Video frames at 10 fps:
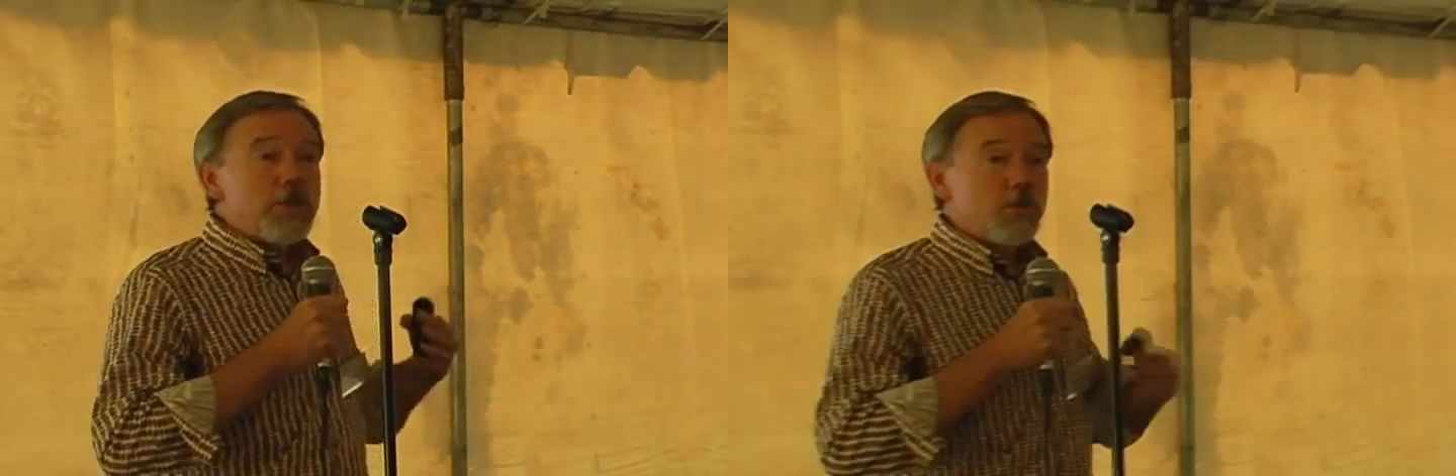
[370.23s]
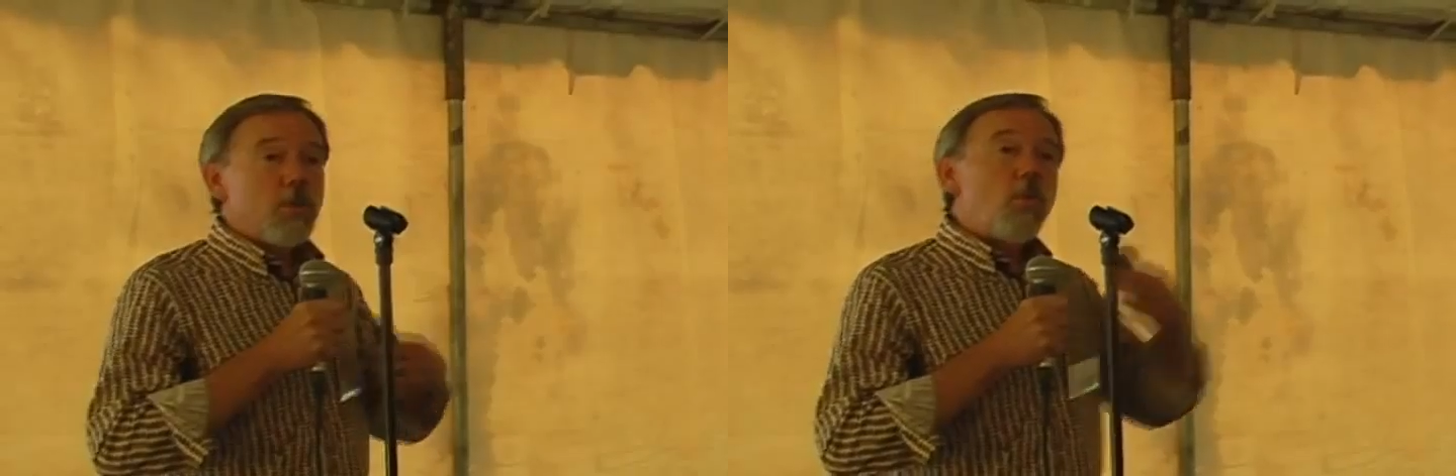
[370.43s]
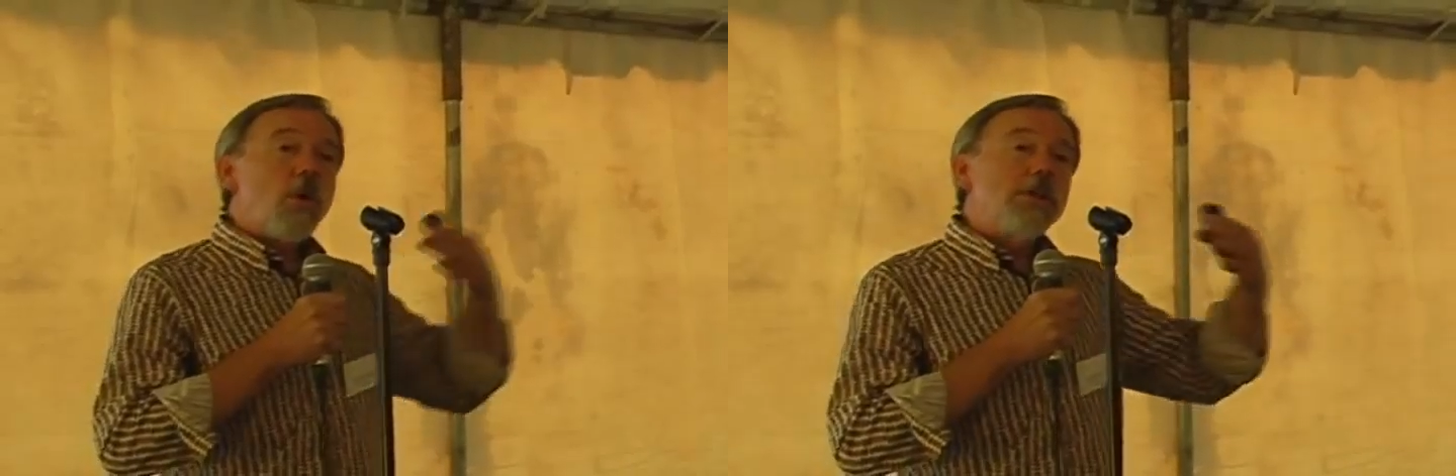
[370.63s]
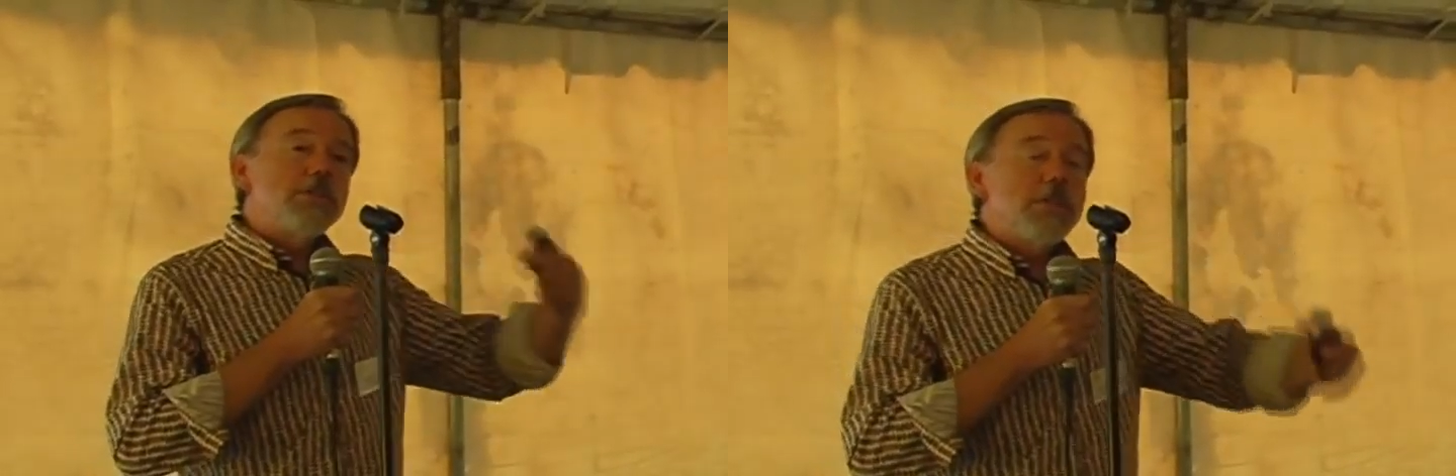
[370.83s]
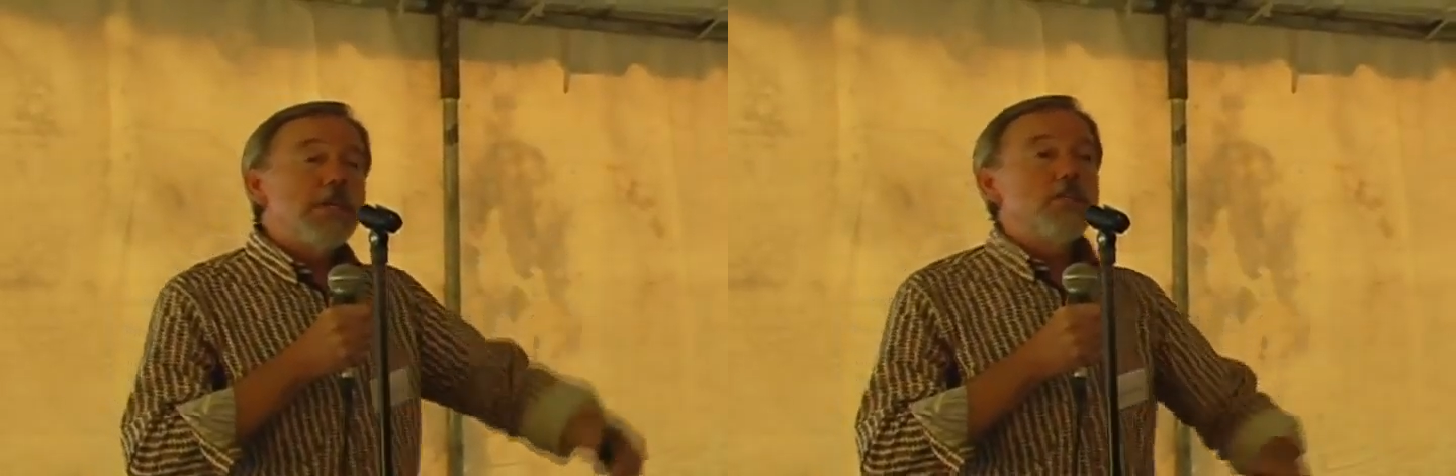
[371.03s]
is
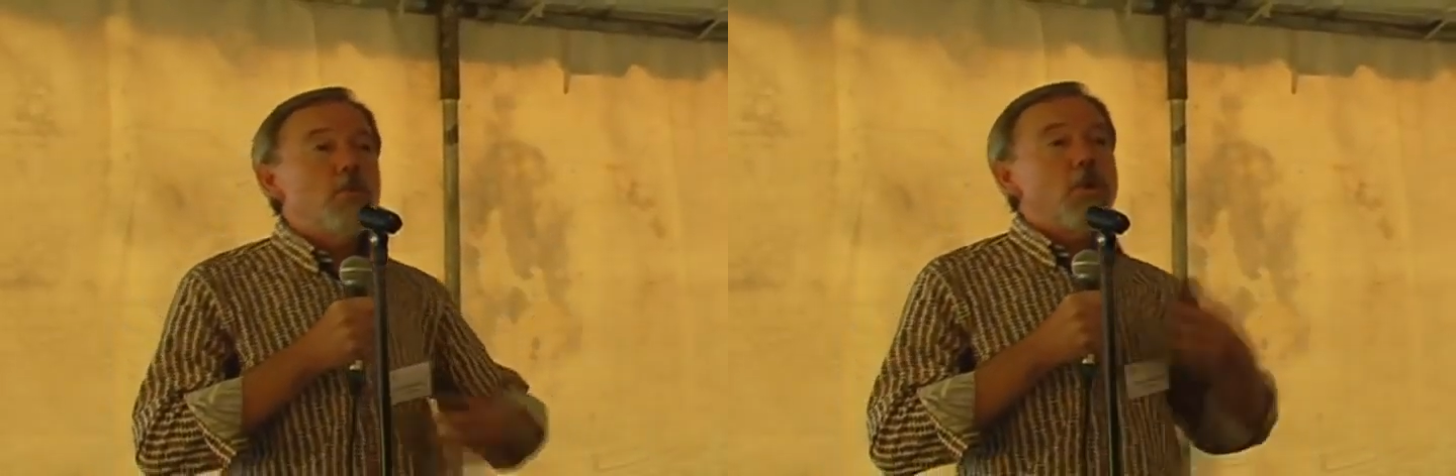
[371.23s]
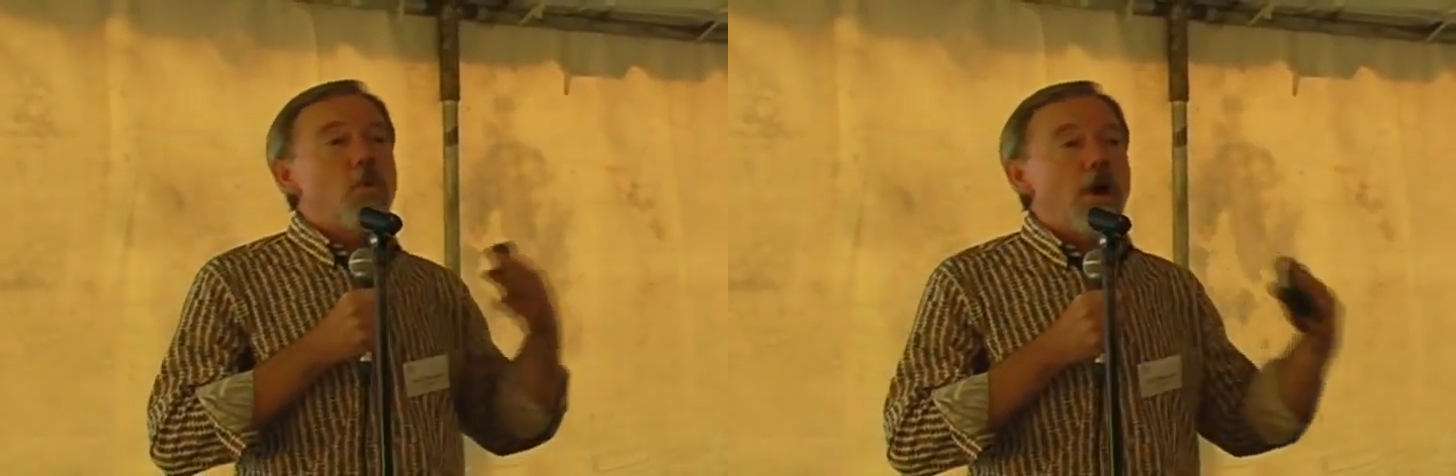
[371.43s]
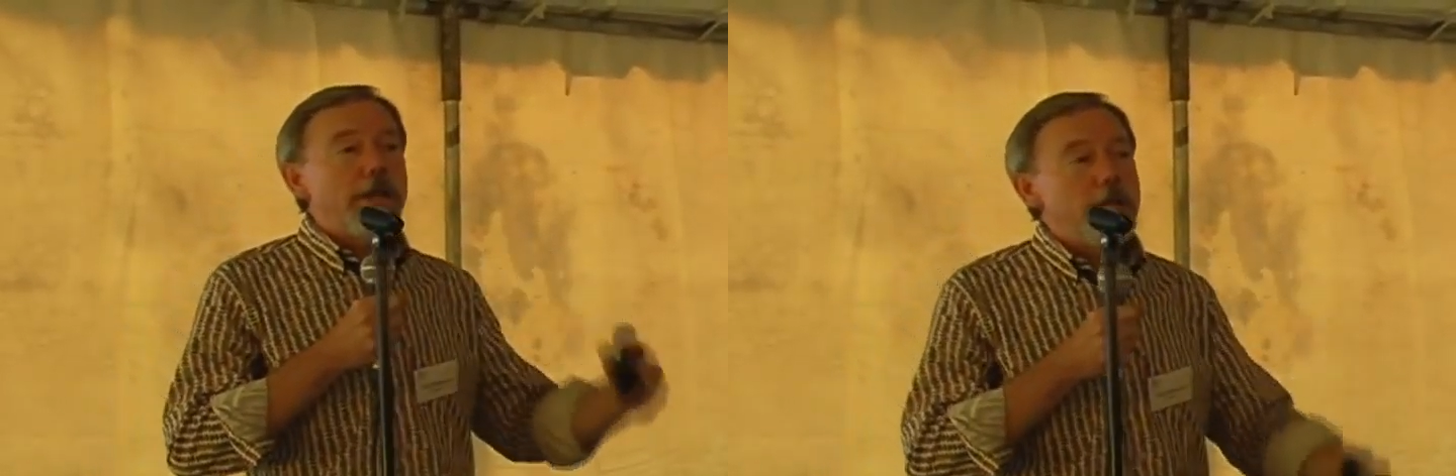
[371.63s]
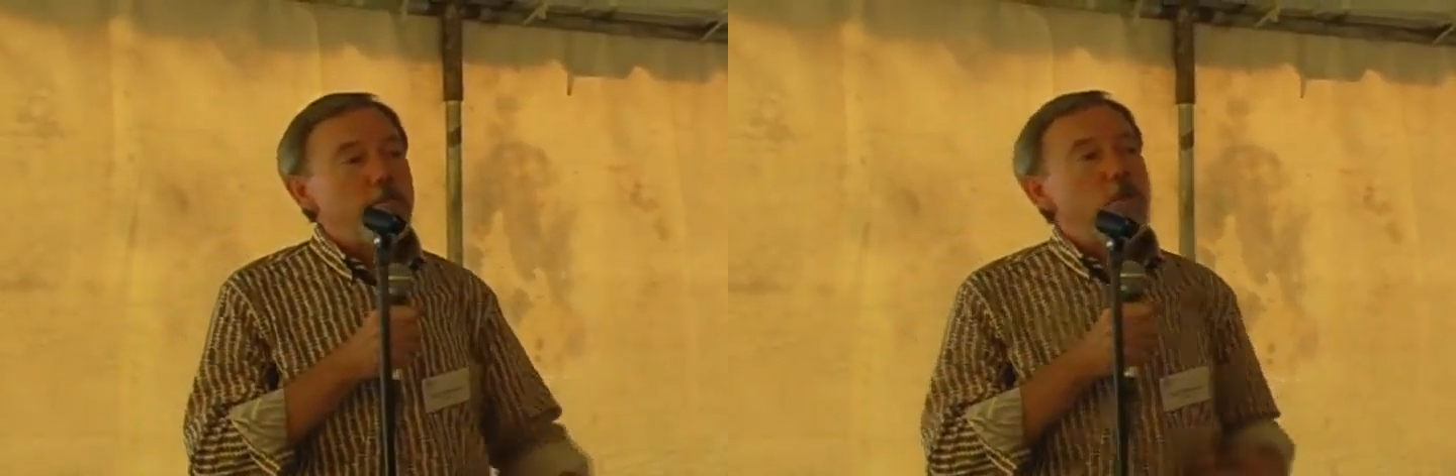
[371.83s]
it's things that we want to keep